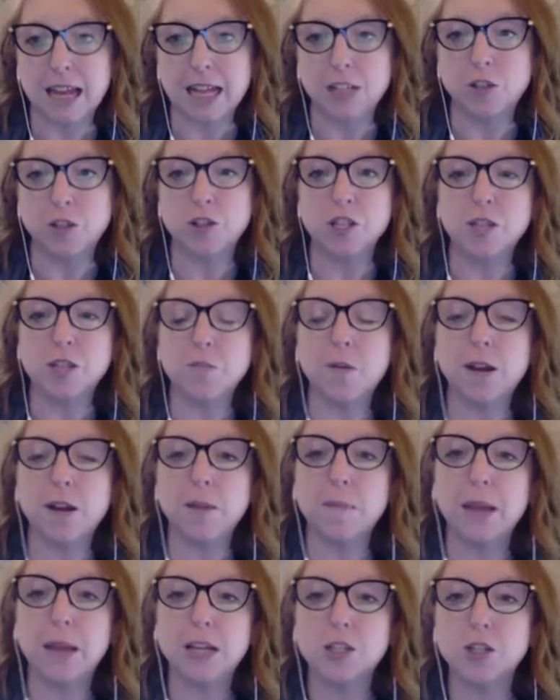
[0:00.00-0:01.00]
And you just want
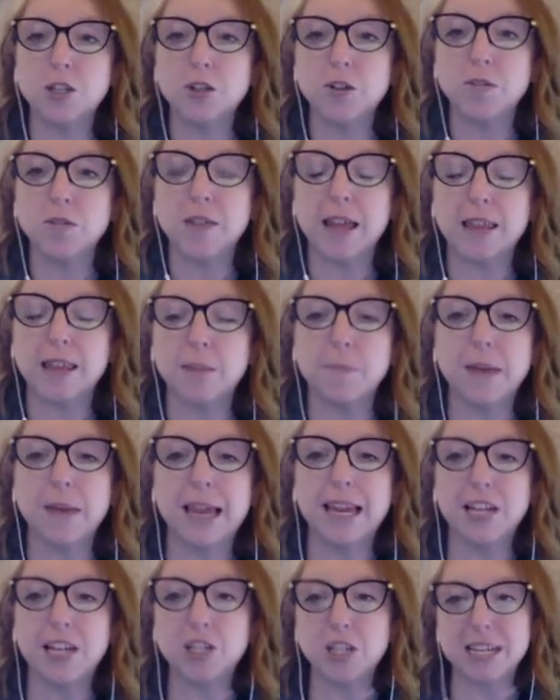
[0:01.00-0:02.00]
to make sure that the
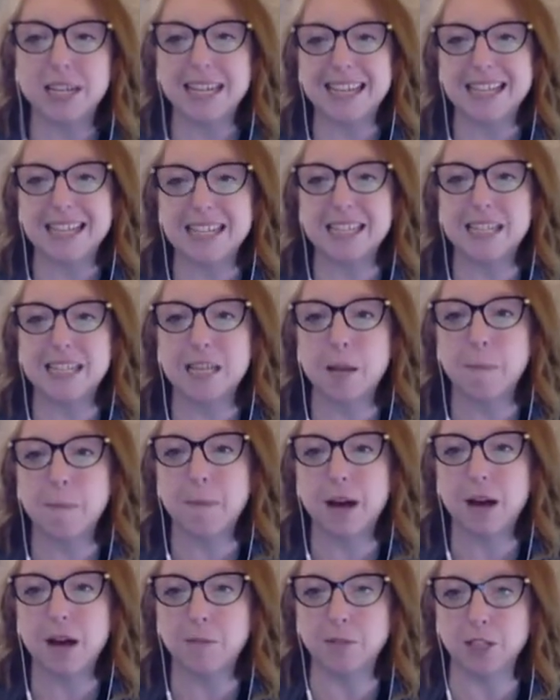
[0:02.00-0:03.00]
page is
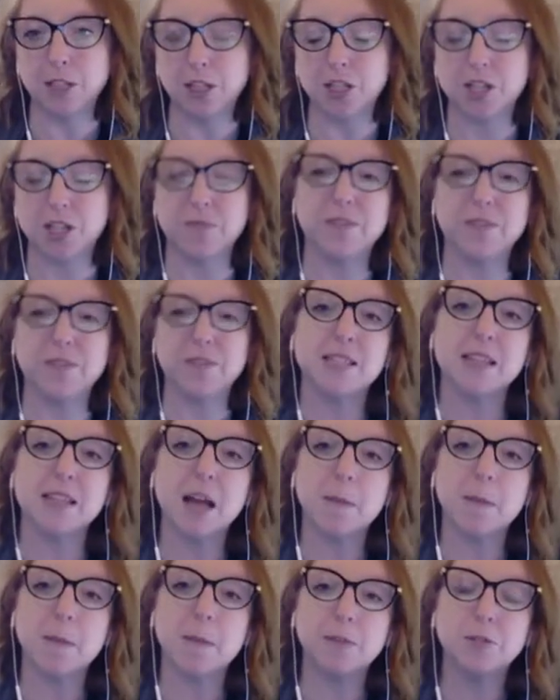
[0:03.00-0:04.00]
published. If it is
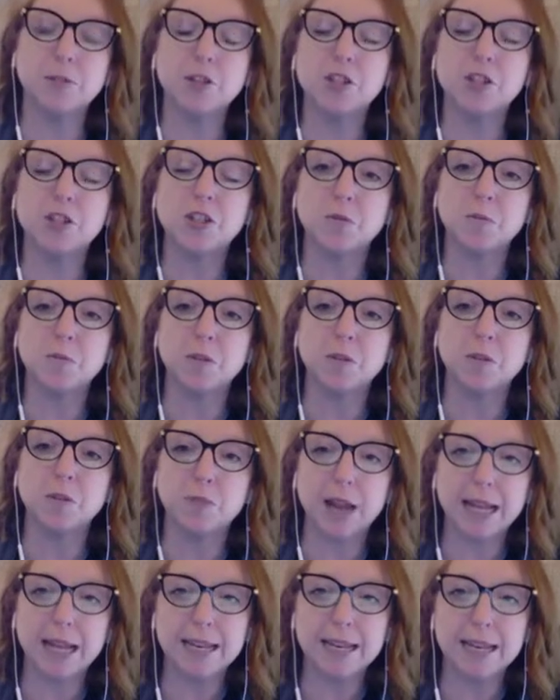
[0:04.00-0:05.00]
not published, it will be
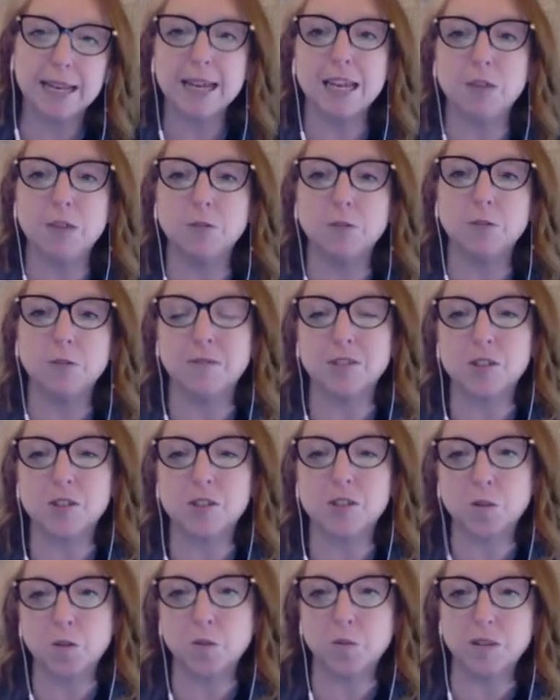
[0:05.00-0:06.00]
red. It will have a
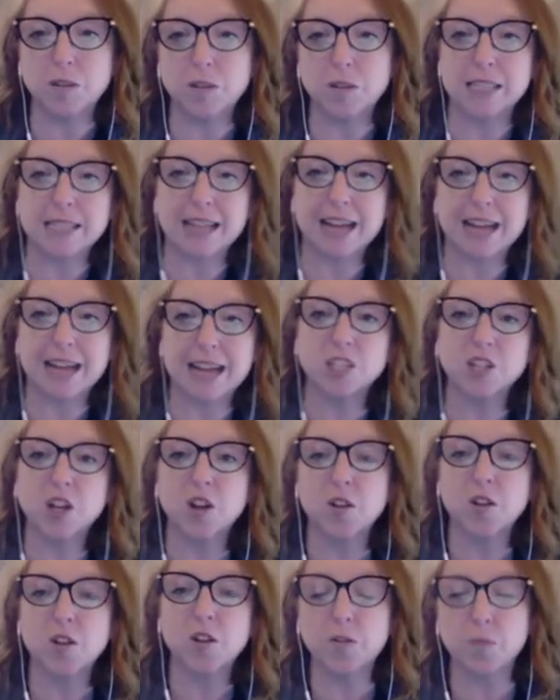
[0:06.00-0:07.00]
circle with a slash
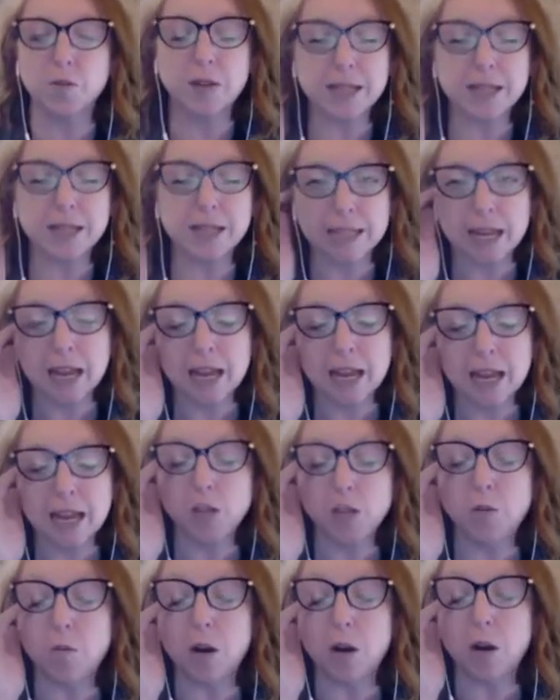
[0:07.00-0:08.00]
through it.
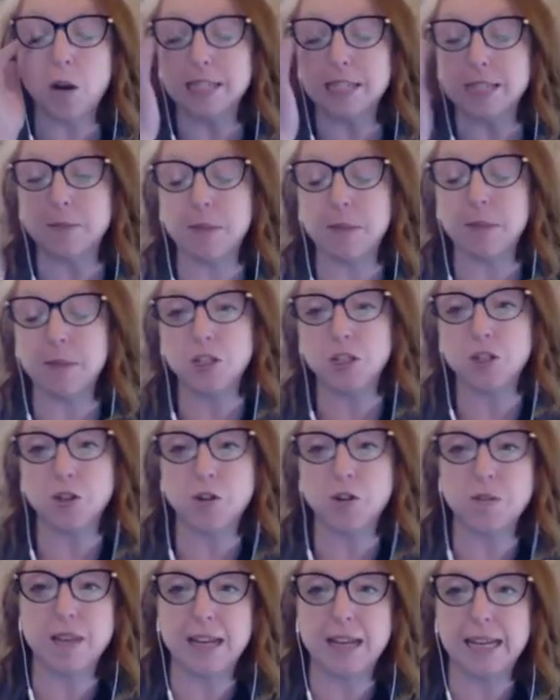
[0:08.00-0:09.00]
You want to make
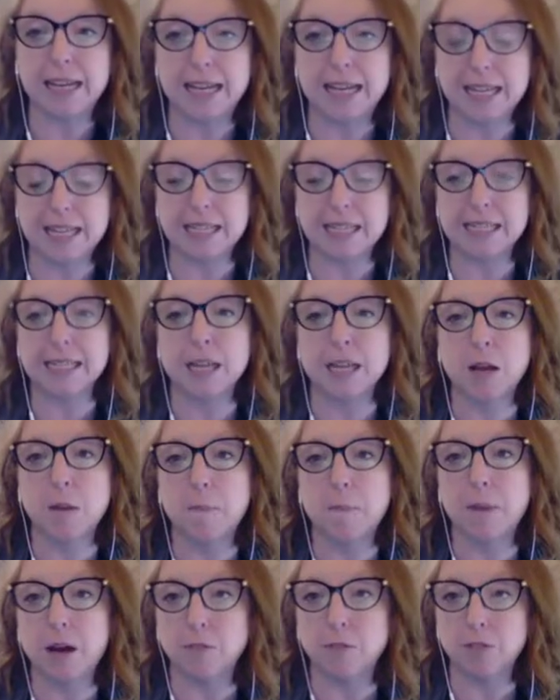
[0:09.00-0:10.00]
sure that it is
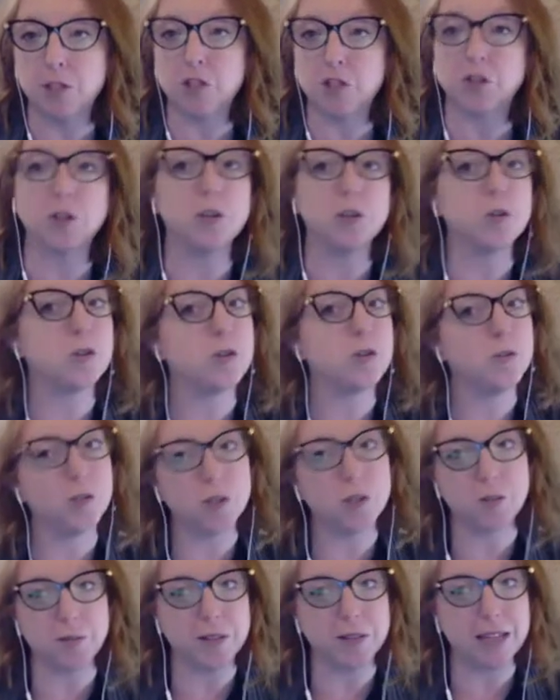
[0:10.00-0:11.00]
published or your
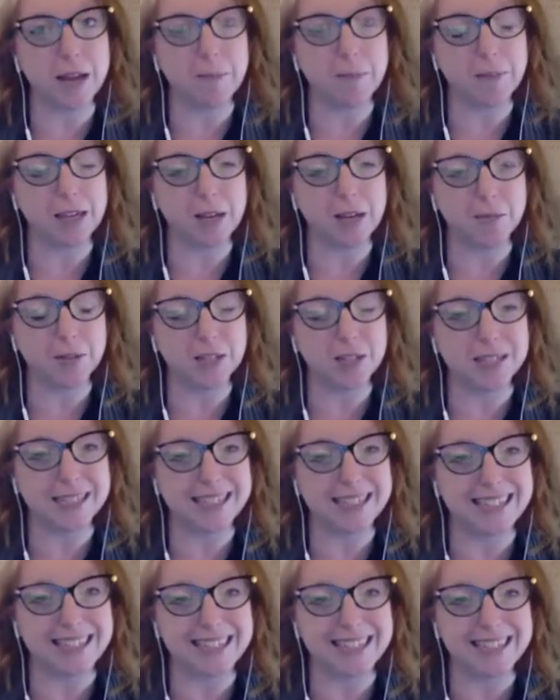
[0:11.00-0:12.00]
students will not be able to
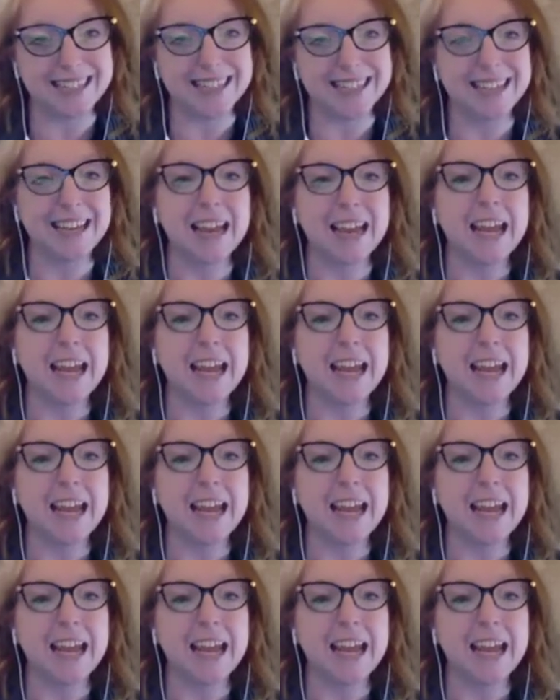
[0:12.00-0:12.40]
see it.